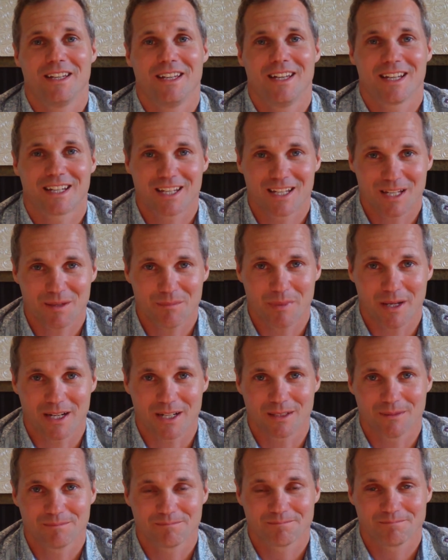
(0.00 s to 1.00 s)
It can get
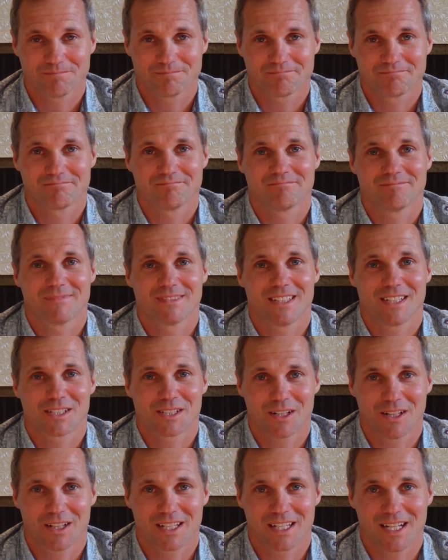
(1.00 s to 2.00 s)
better. That's
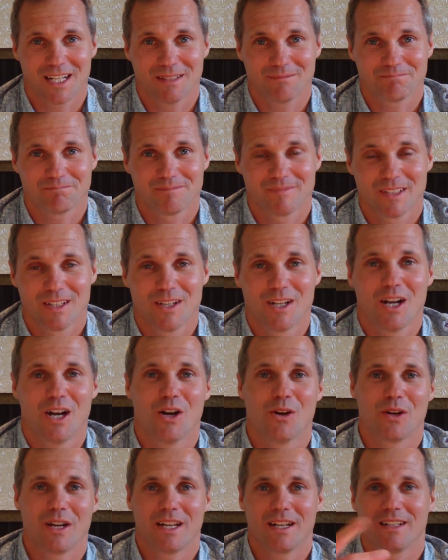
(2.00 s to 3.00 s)
all I got.
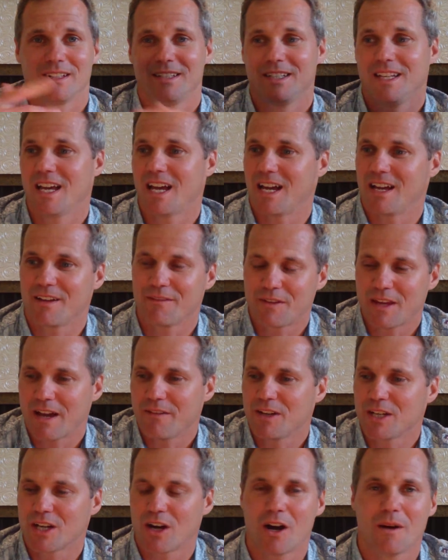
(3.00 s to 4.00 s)
Oh, and yeah, if you have
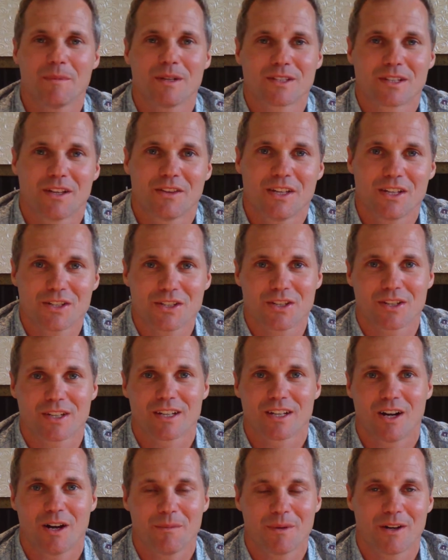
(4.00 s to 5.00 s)
any comments on this, you
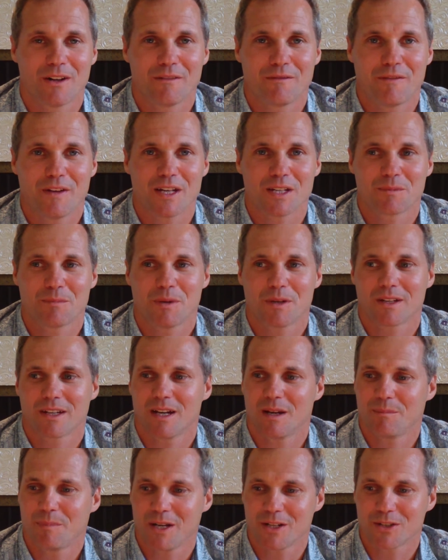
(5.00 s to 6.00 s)
can comment on Facebook,
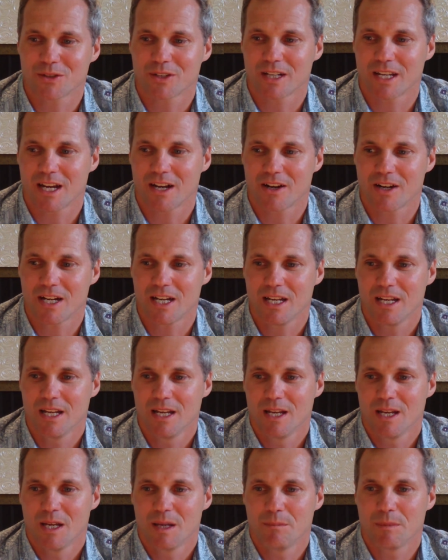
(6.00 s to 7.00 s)
Petra and Gary
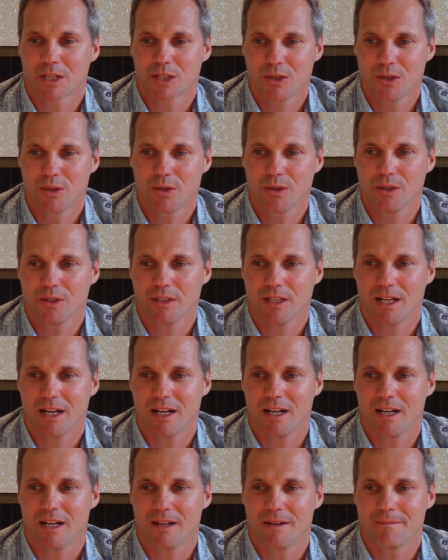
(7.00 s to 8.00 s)

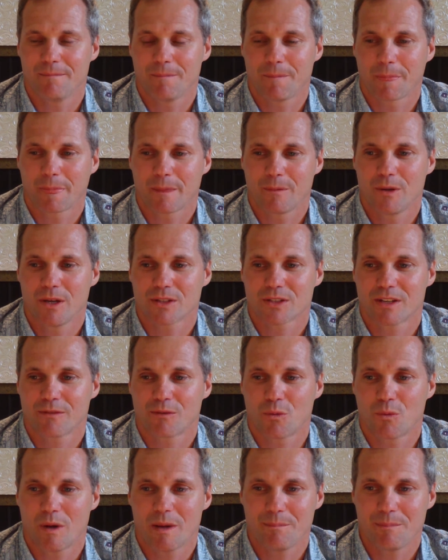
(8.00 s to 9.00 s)
MacDougall. We also have
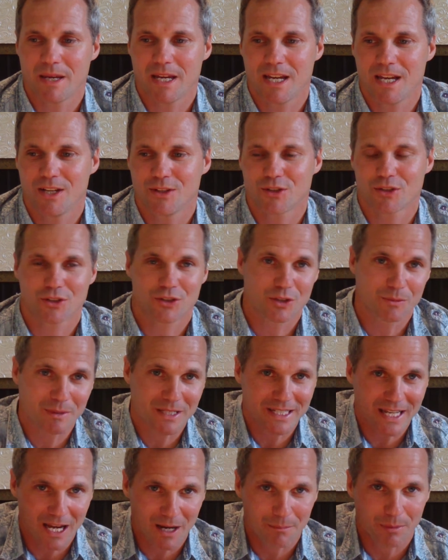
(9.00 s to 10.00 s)
a web page, should be
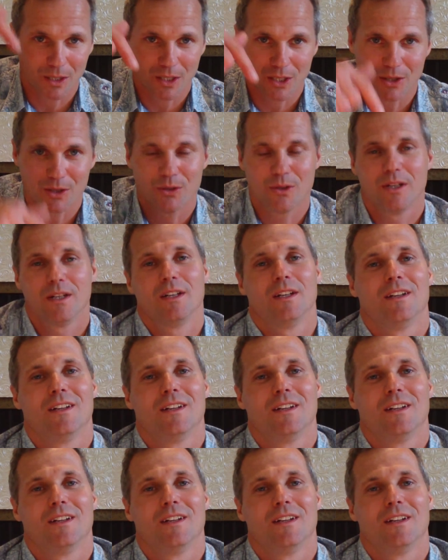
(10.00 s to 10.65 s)
down below.